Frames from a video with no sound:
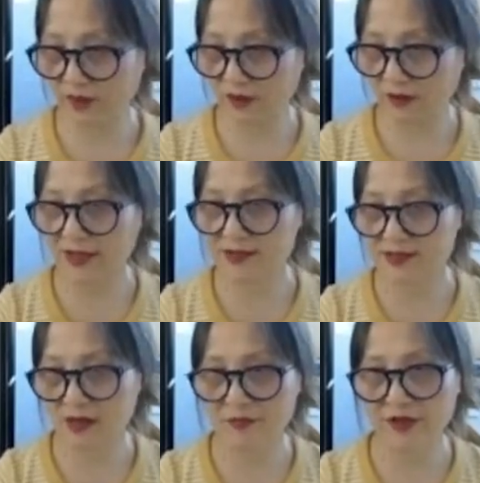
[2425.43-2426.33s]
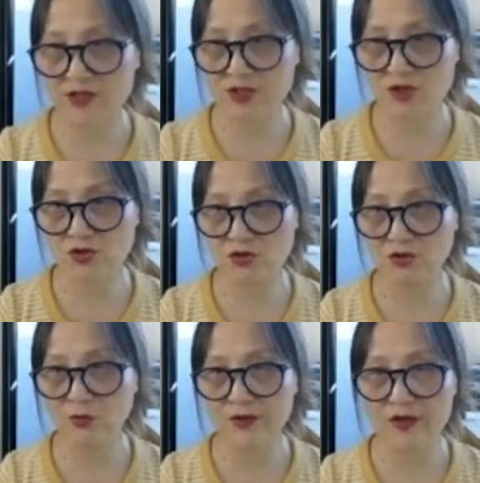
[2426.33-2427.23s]
has some things to do
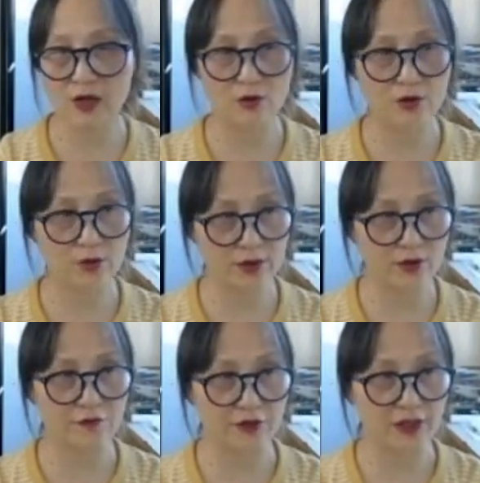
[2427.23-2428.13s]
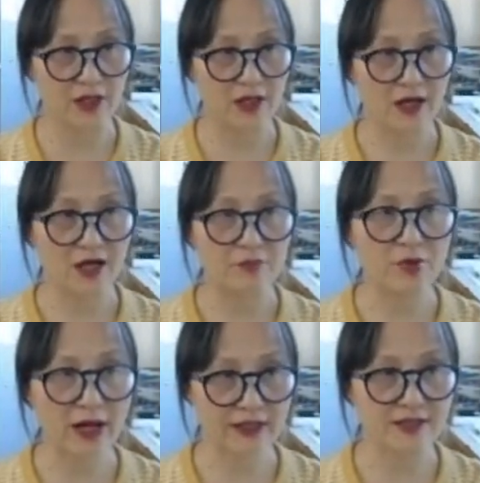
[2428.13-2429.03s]
with our calligraphy
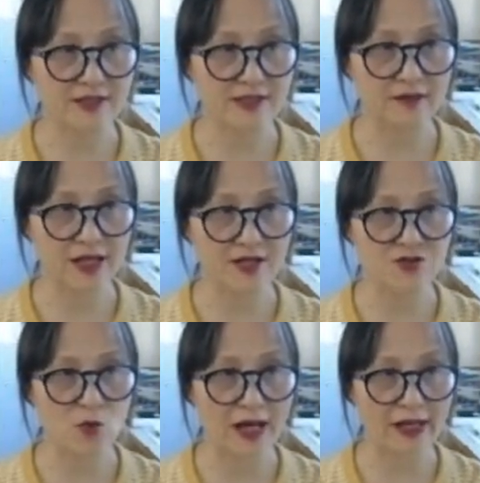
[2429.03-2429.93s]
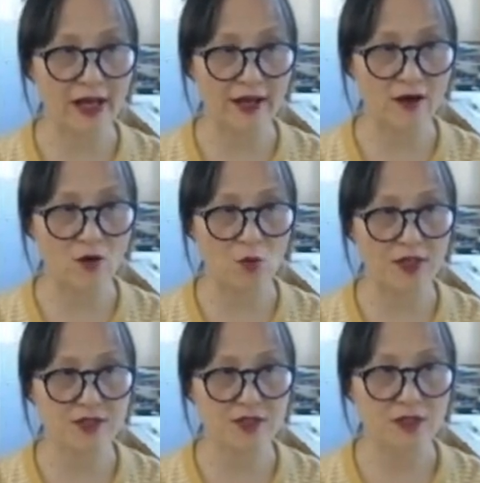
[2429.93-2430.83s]
practicing. That's why I
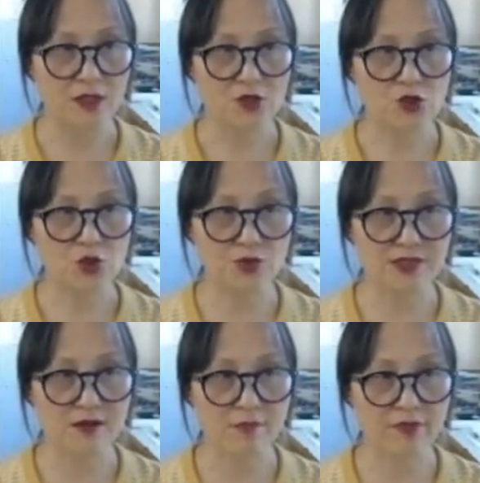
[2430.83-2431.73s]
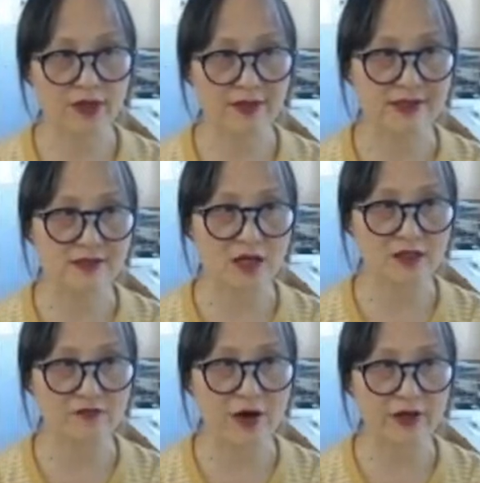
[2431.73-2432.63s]
always choose some things
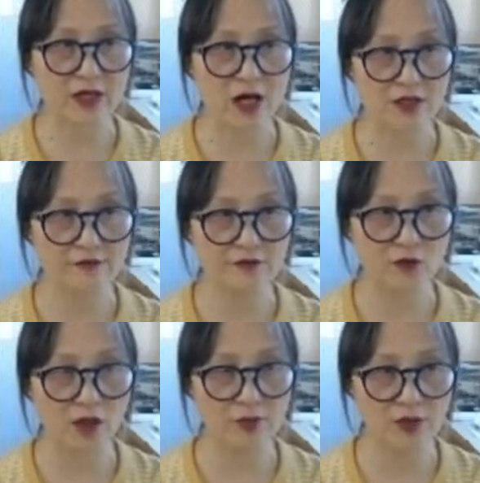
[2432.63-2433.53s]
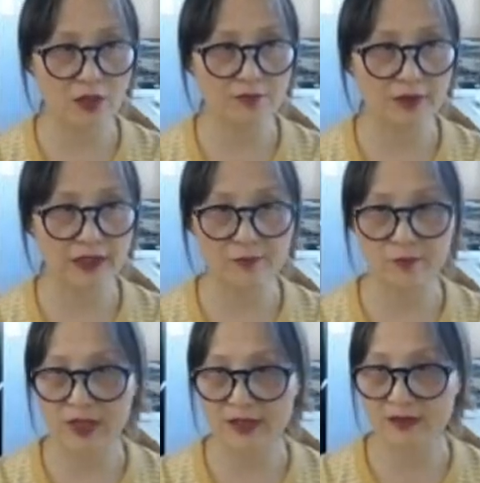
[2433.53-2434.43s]
not very colorful probably,
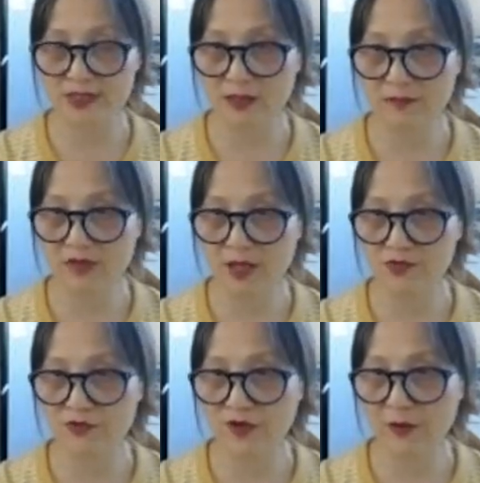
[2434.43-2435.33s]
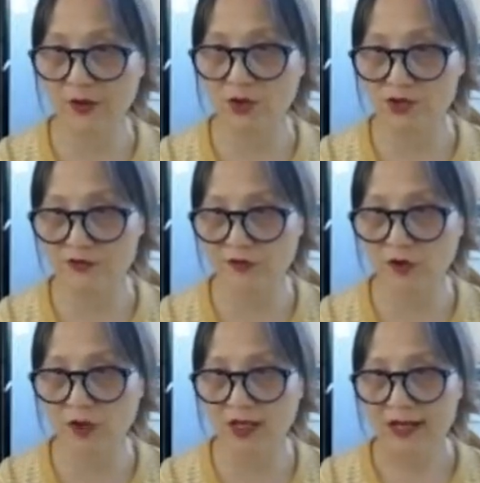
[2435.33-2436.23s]
but sometimes very
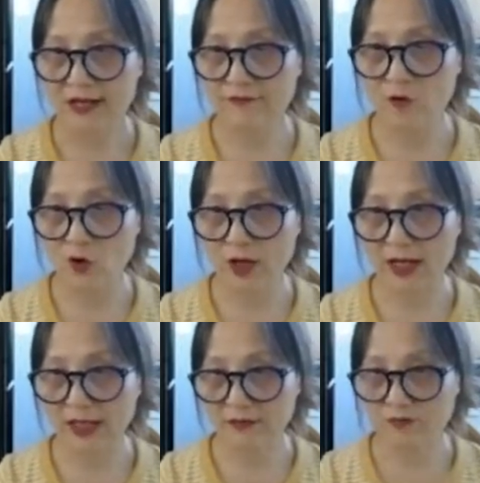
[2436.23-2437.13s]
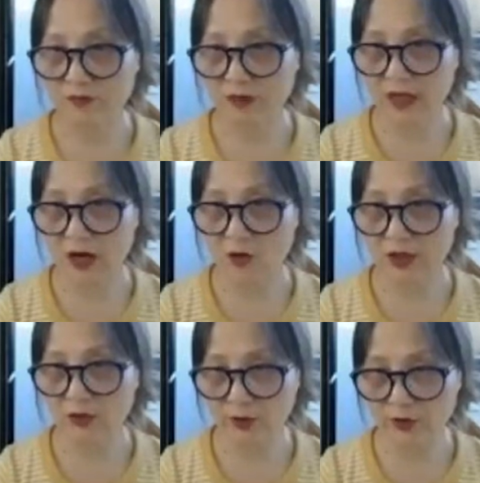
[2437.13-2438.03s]
useful for our
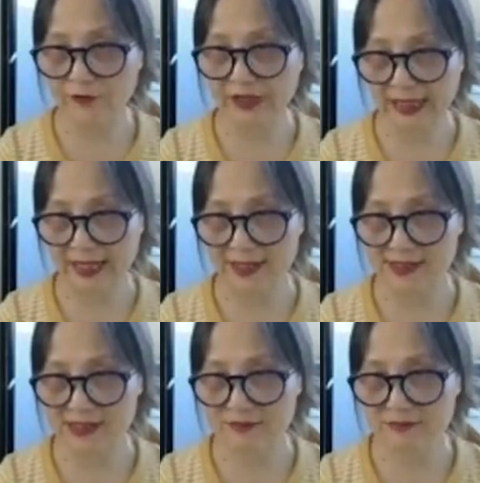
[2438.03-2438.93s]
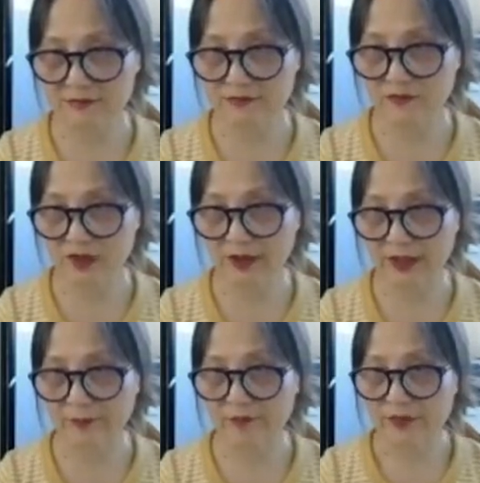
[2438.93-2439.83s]
calligraphy class. Okay,